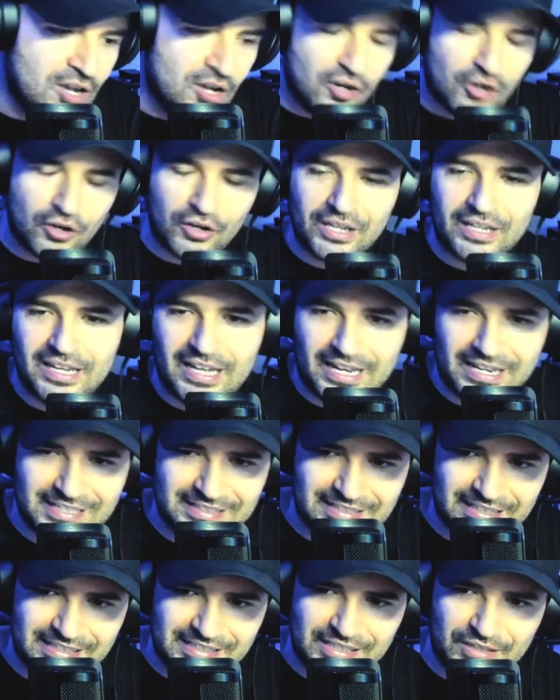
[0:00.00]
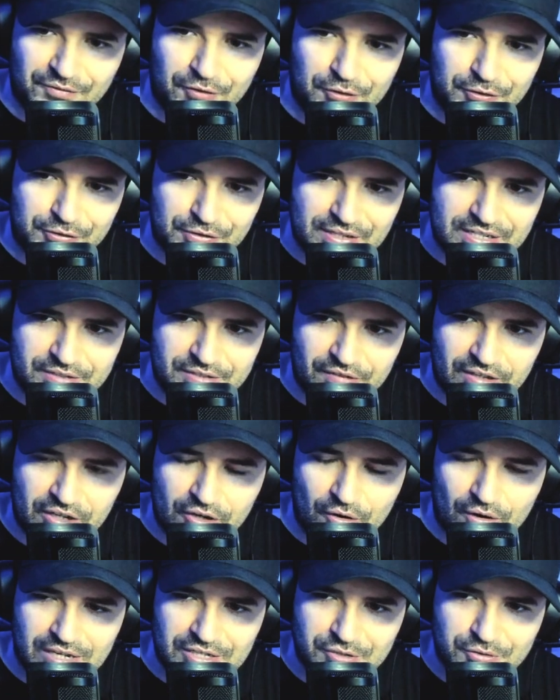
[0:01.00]
Okay, I guess that is it for today's
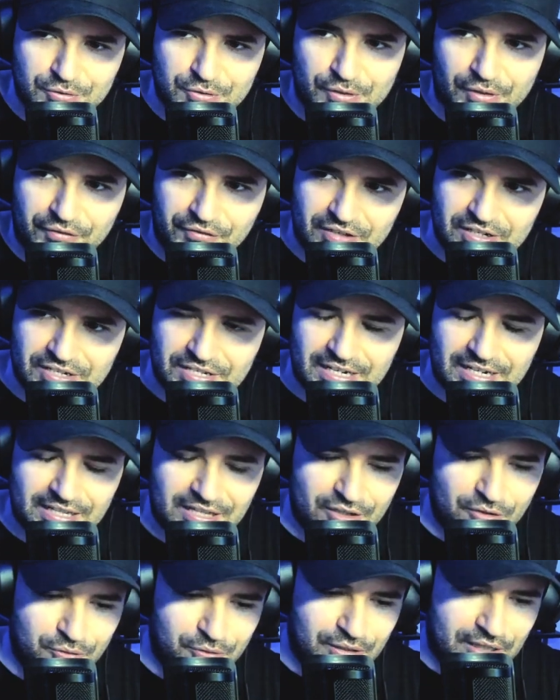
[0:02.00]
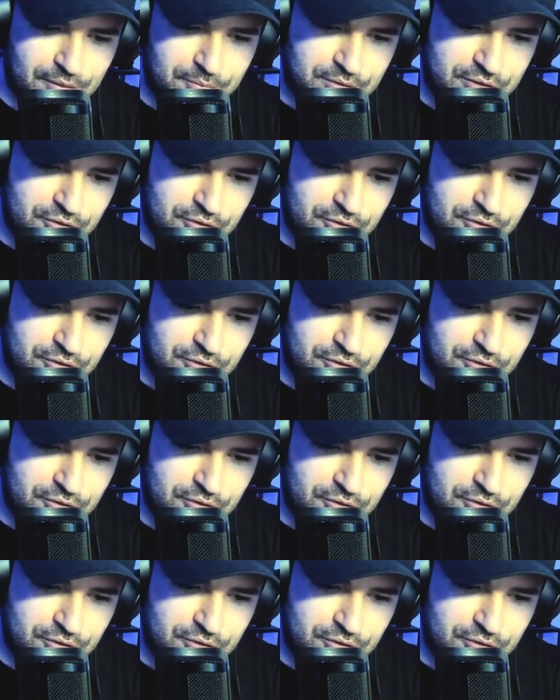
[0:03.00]
video. As usual, if there's anything you'd like me